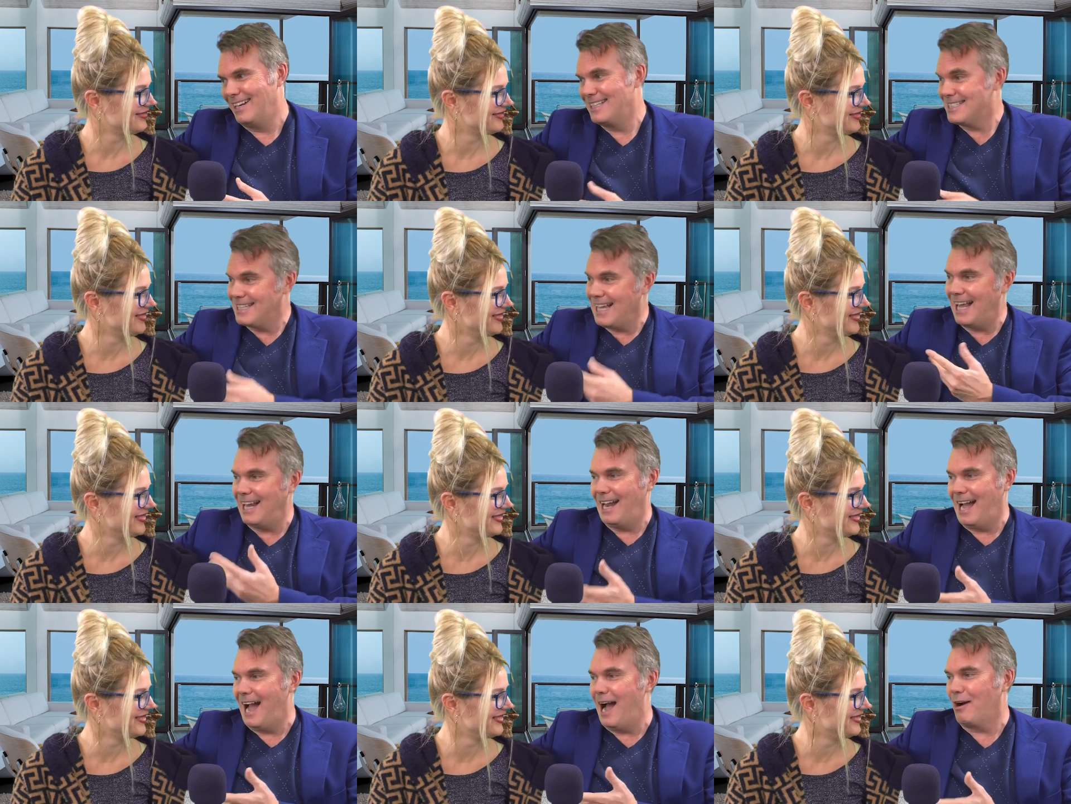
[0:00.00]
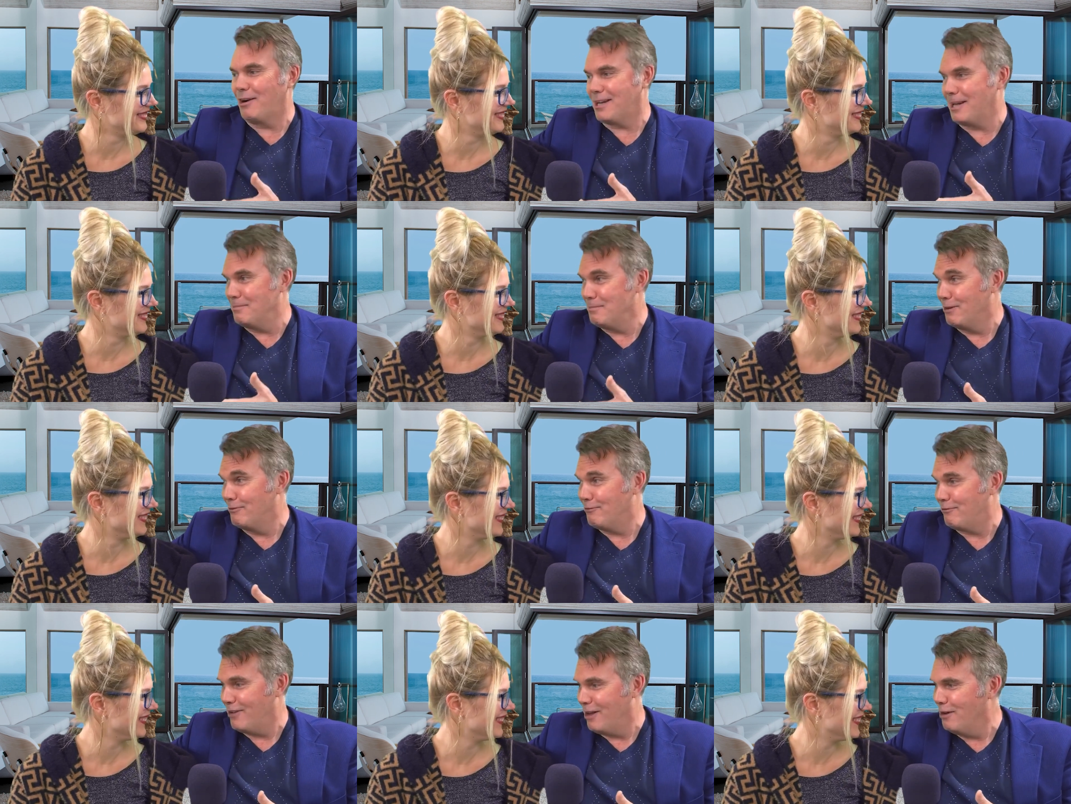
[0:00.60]
Speaker 1: Is that how come you
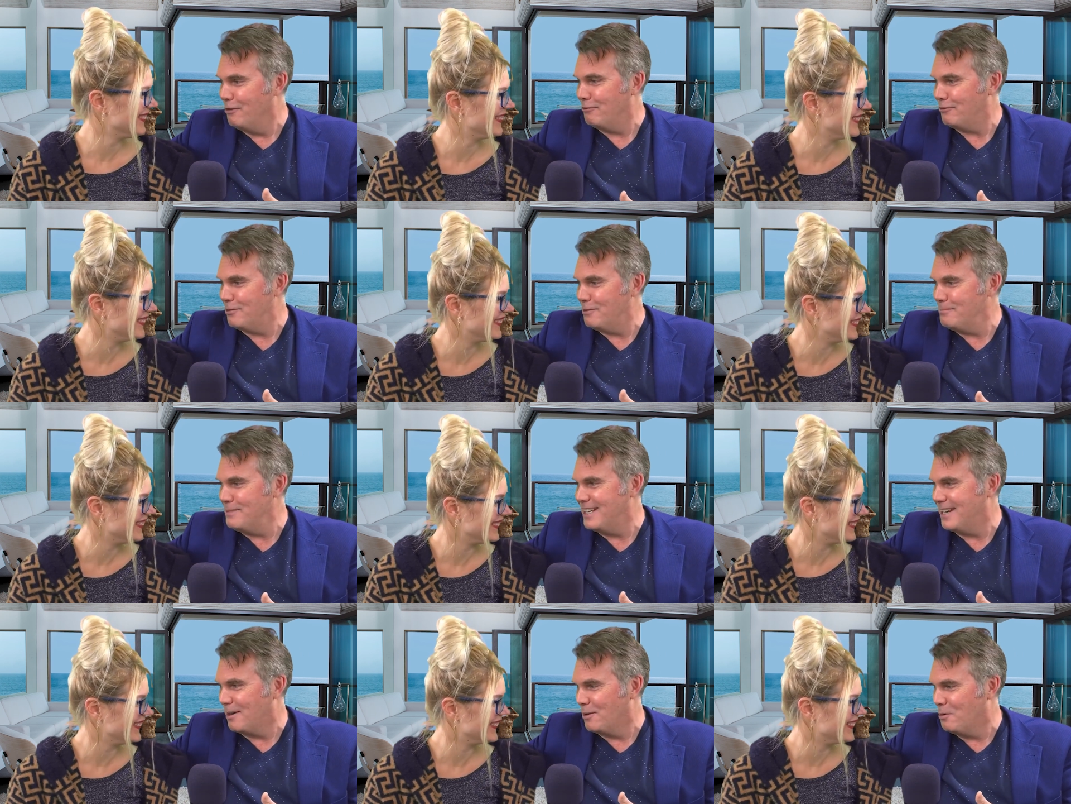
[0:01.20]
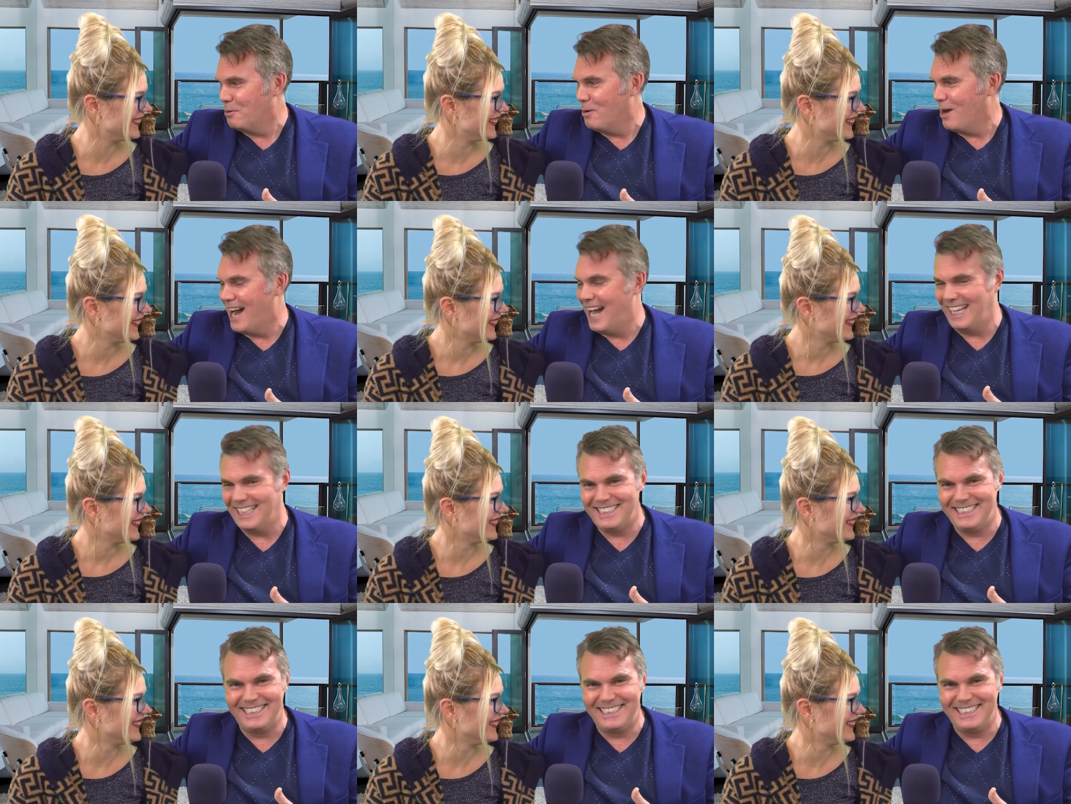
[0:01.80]
fell for me or what?